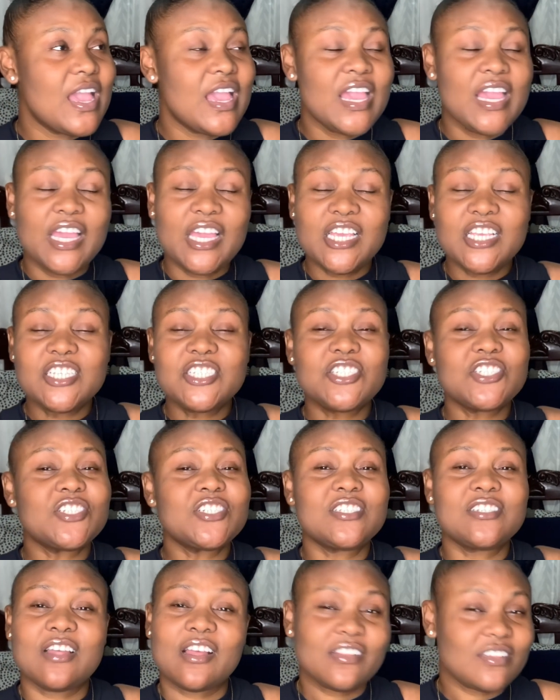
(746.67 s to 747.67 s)
he
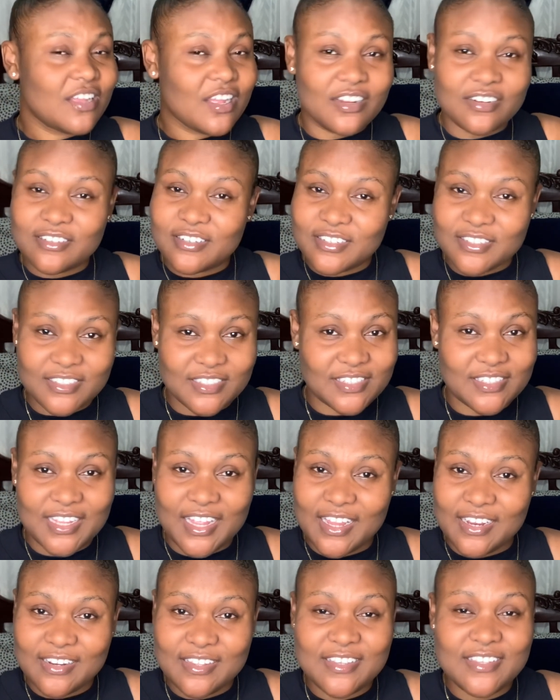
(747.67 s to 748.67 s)
should not
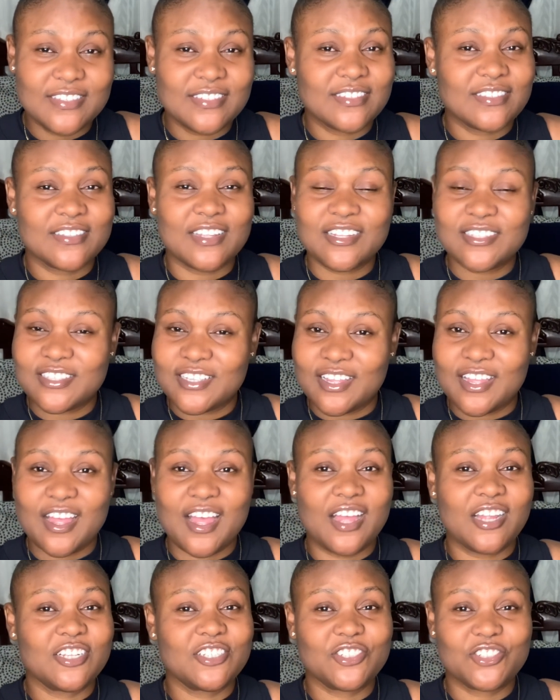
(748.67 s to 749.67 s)
understand he's not an
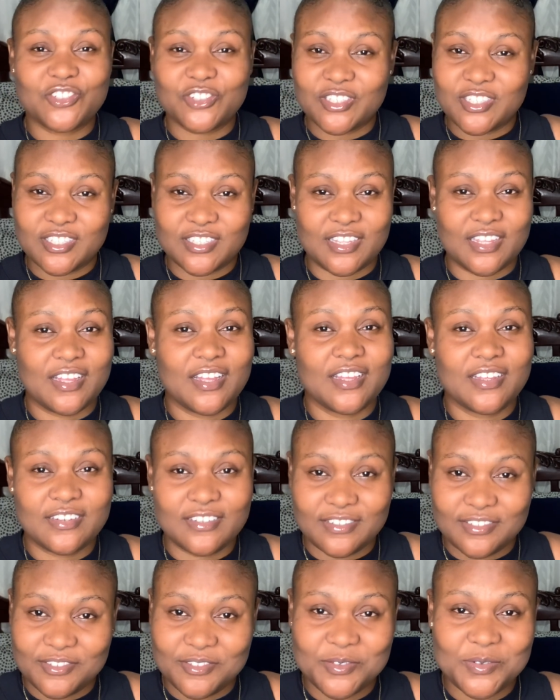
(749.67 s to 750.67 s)
unjust god
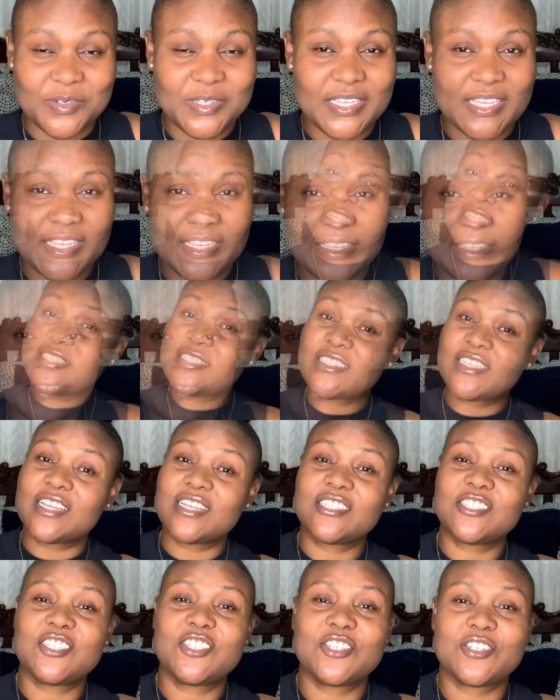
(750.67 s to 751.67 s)
okay he's
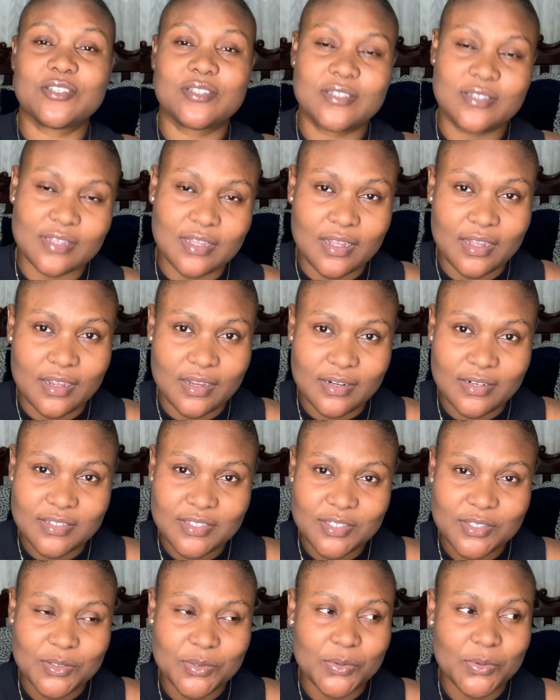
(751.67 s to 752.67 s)
a just god
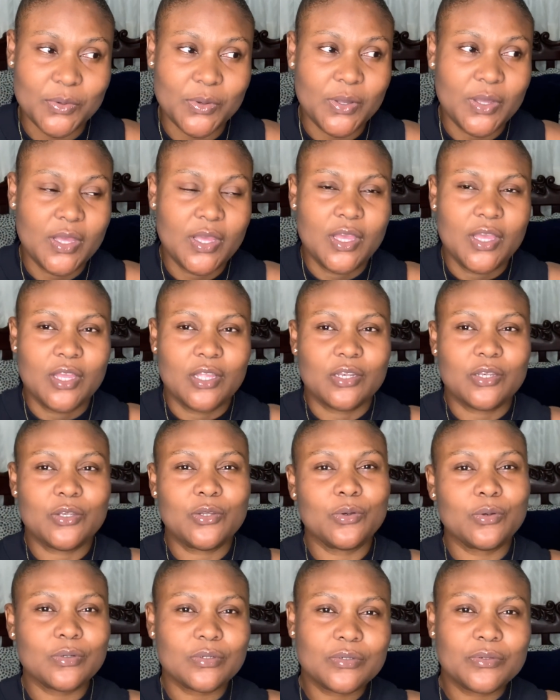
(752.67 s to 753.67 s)
so
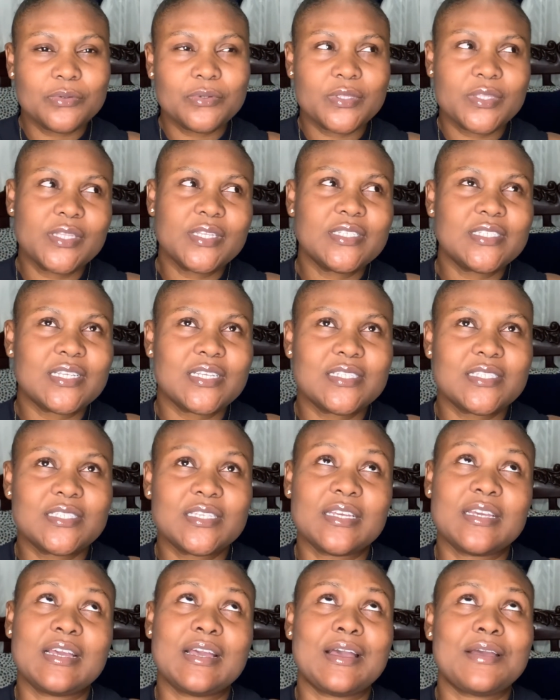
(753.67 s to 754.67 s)
don't do things and
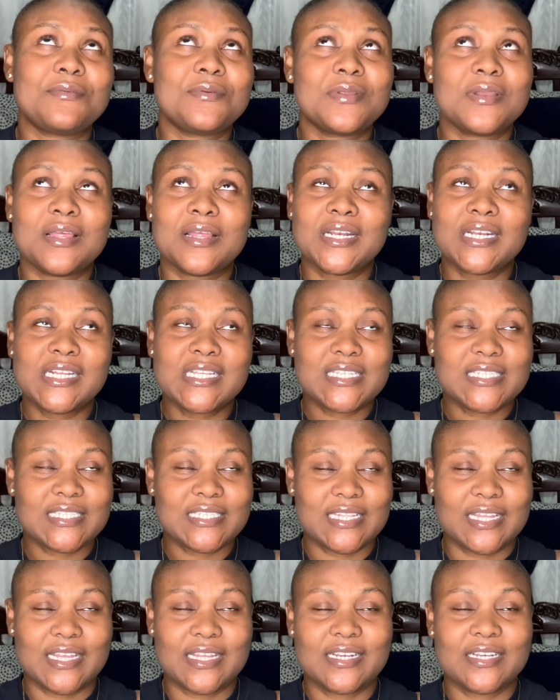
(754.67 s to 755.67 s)
say god will
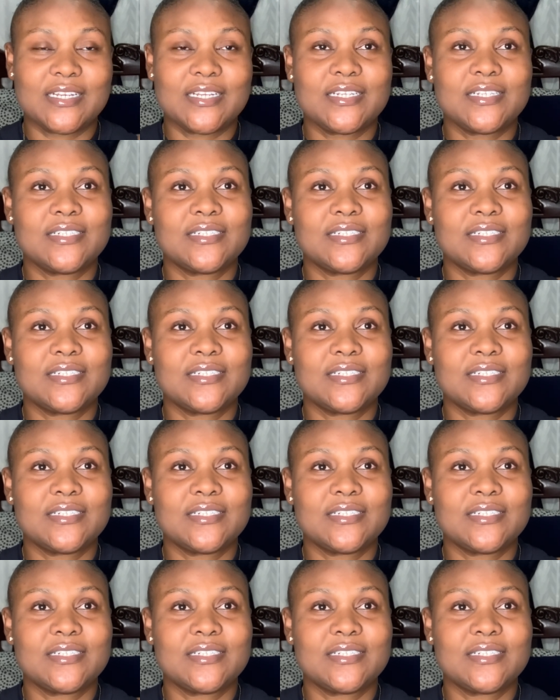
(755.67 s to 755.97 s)
understand